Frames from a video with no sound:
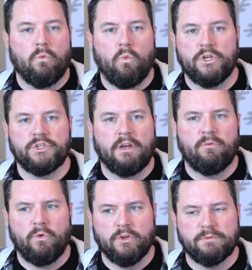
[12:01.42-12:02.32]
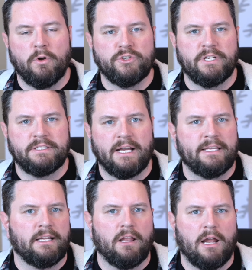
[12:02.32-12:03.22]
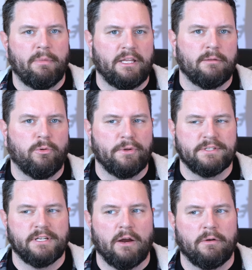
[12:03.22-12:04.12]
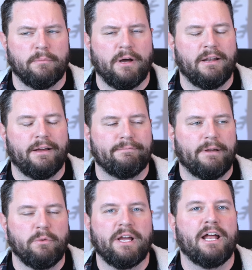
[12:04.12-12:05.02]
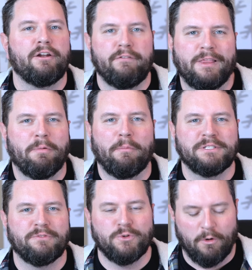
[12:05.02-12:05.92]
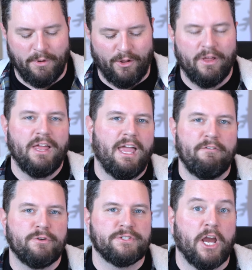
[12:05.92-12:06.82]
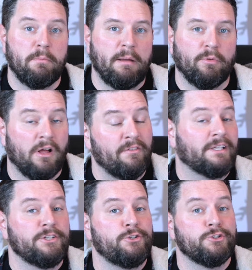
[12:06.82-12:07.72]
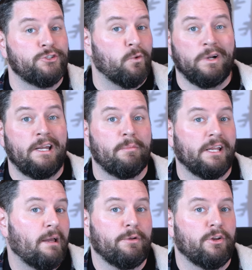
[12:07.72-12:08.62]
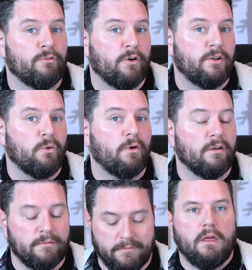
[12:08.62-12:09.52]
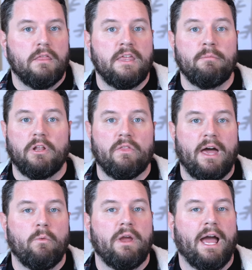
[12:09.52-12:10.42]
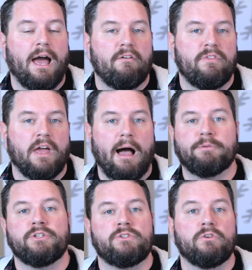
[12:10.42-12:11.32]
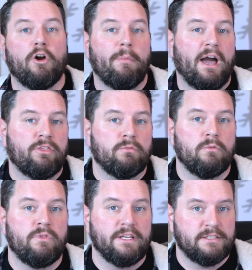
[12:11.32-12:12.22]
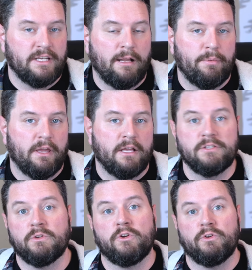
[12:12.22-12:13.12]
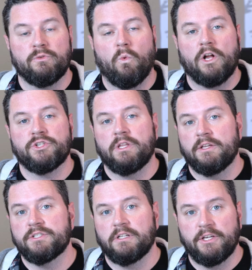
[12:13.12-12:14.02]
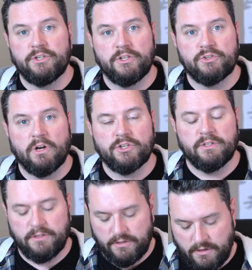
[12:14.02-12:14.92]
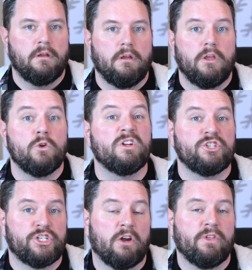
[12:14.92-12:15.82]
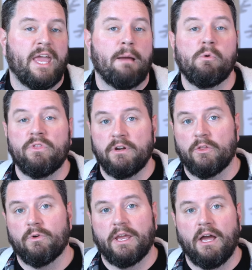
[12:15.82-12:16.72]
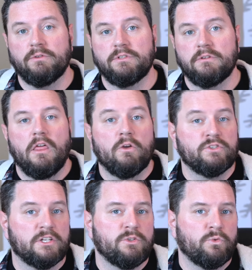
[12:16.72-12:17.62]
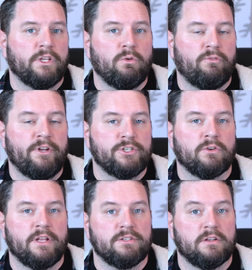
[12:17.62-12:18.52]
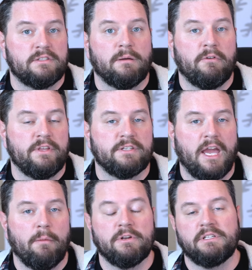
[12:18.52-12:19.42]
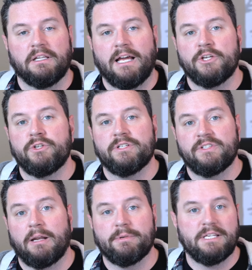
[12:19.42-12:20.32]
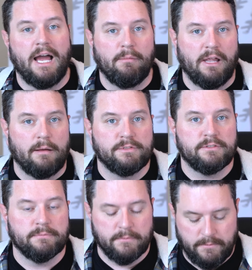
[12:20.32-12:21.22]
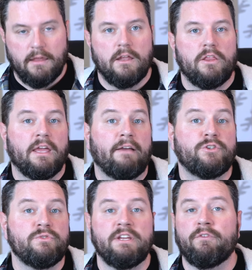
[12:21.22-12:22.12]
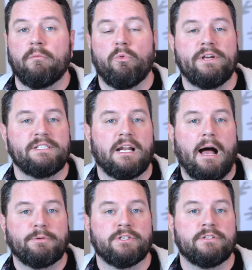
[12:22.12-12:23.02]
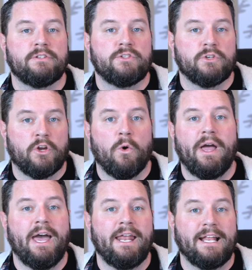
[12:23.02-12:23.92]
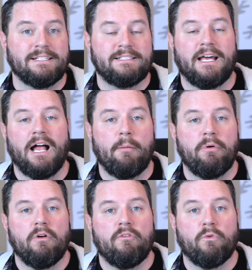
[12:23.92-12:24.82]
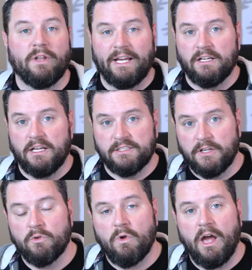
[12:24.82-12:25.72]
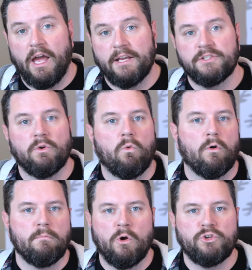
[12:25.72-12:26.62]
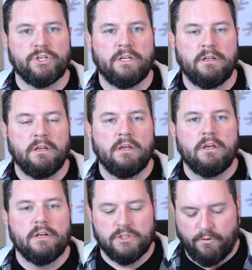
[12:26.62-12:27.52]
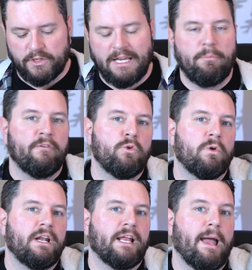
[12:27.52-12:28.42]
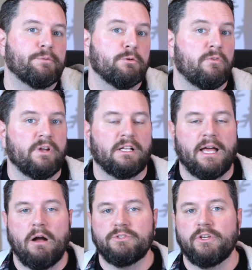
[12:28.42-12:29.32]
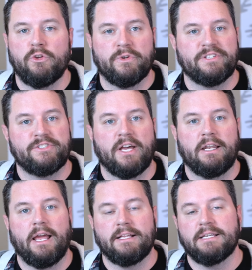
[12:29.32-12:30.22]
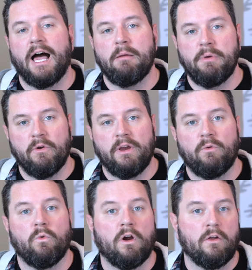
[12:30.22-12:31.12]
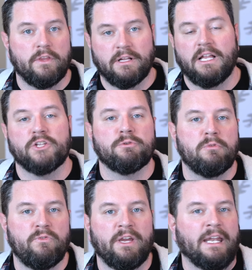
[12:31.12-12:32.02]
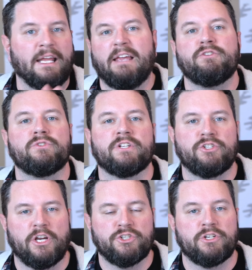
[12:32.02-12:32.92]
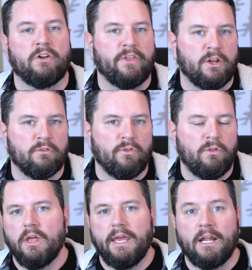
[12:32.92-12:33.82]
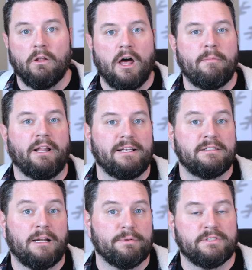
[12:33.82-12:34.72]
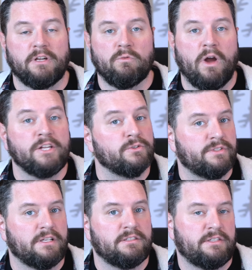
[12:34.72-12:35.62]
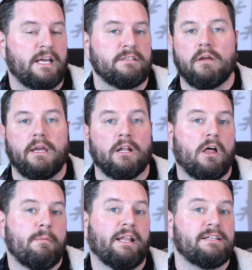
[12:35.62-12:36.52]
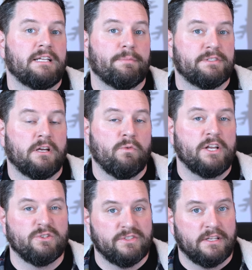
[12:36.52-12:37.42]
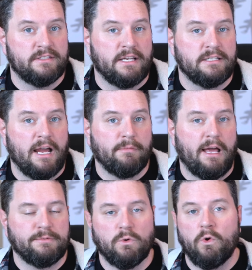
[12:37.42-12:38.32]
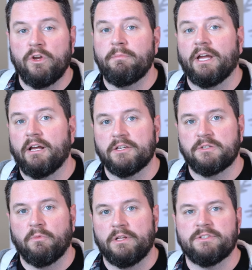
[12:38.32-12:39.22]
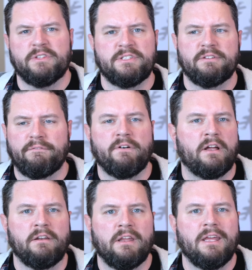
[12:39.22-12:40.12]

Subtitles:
which when there's motion detected, it'll automatically deploy the siren, but it would kind of defeat the purpose of a doorbell if you scared people off, unless you just don't want anybody coming to your front door. Then below that, we have the option to go back through the setup again, so you can watch the installation instructions. You can share the camera with another account. There's also a really cool feature that's on some of these cameras that allows you to set up a time lapse. It gives you different preset options to go ahead and set up for like a sunrise or motion. So for example, if you wanted to capture moving clouds, you could set a time period where the clouds are moving and it gives you a suggestion on the interval. It'll automatically set up a sunrise or sunset. It'll automatically set up a sunrise or sunset time lapse, or you can make a custom one. So this is a fun,